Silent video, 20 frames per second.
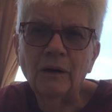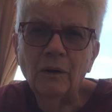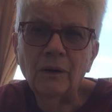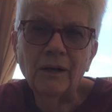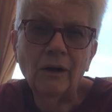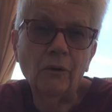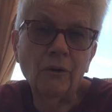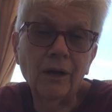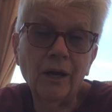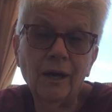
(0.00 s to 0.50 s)

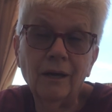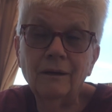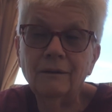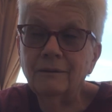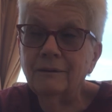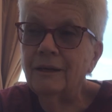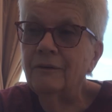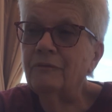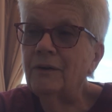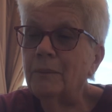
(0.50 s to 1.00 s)
Okay,
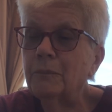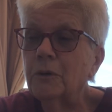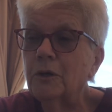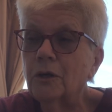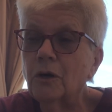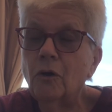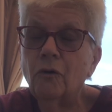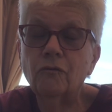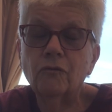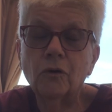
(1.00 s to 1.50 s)
if I'm going to
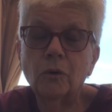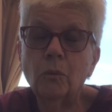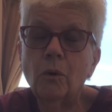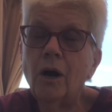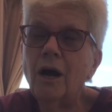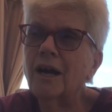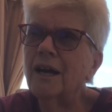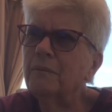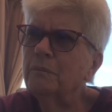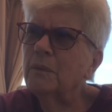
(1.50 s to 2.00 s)
go for a
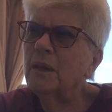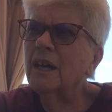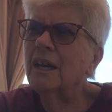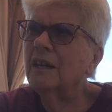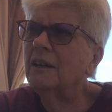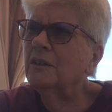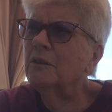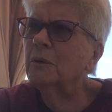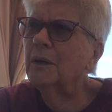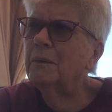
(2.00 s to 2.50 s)
walk, I'm
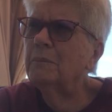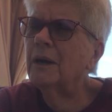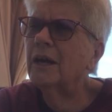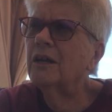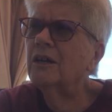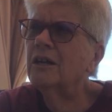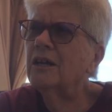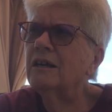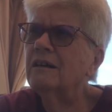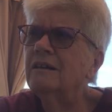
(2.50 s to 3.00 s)
thinking, do, am I
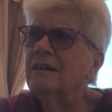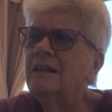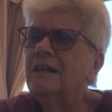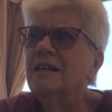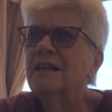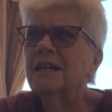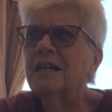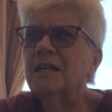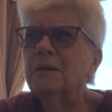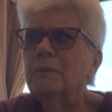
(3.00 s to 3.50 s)
going to
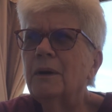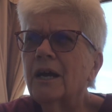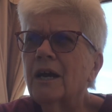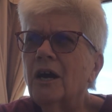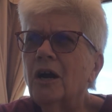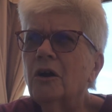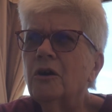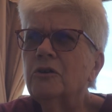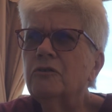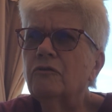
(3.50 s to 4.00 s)
get in my
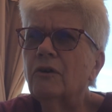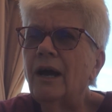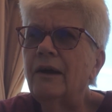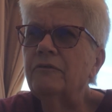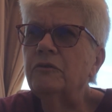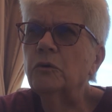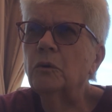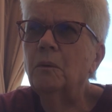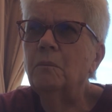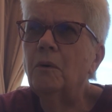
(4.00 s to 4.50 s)
car and drive
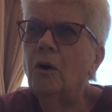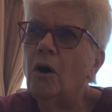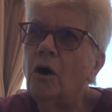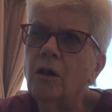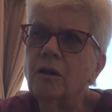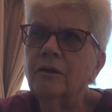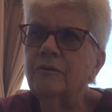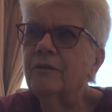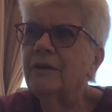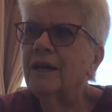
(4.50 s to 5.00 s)
to a
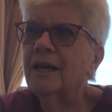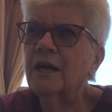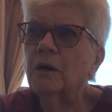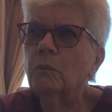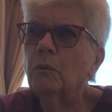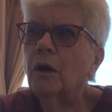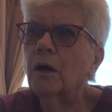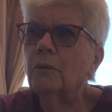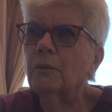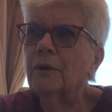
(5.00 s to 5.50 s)
mall and then I can
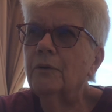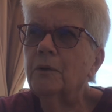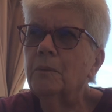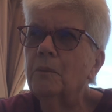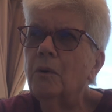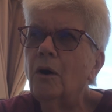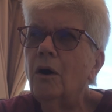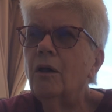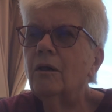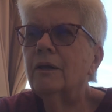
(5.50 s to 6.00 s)
walk around the
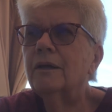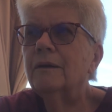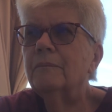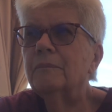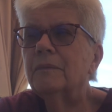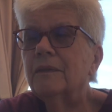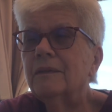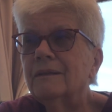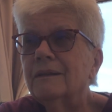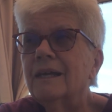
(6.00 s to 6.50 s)
mall and
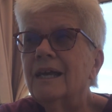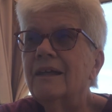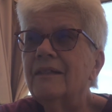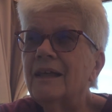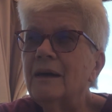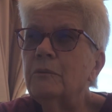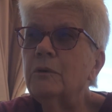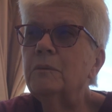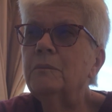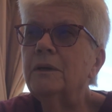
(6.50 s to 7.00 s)
yeah,
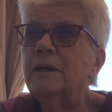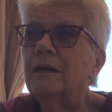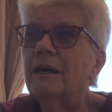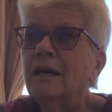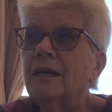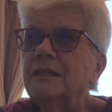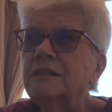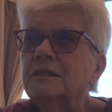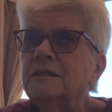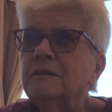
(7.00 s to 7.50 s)
that would be
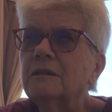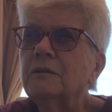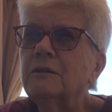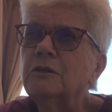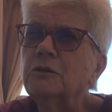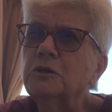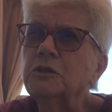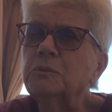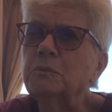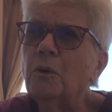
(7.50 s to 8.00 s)
nice. The
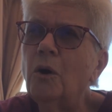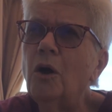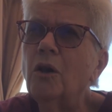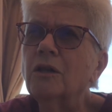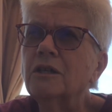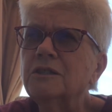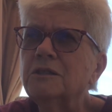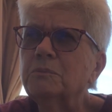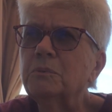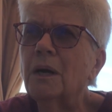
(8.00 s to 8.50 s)
nearest mall
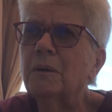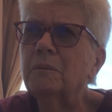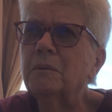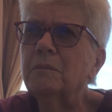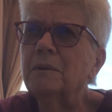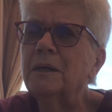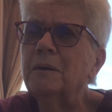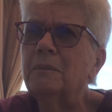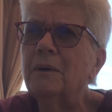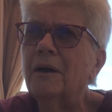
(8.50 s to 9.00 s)
is
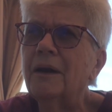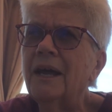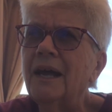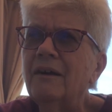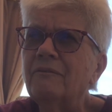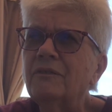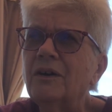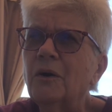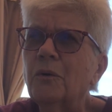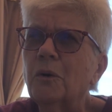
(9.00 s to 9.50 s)
probably about a
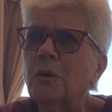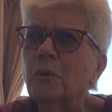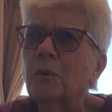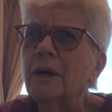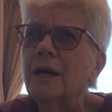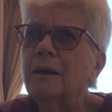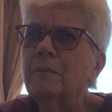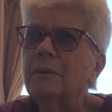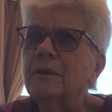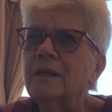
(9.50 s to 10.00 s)
half hour
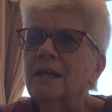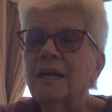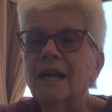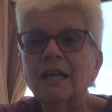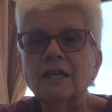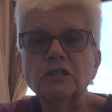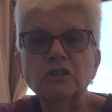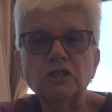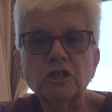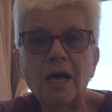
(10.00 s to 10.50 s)
away, but then I
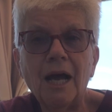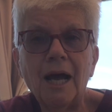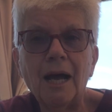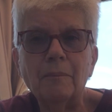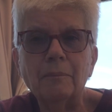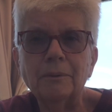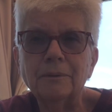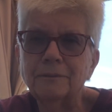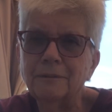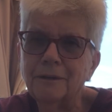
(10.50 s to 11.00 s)
could
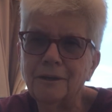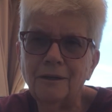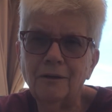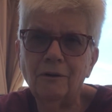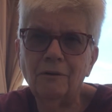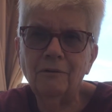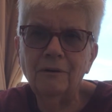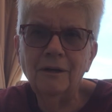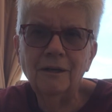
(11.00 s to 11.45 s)
shop, you know.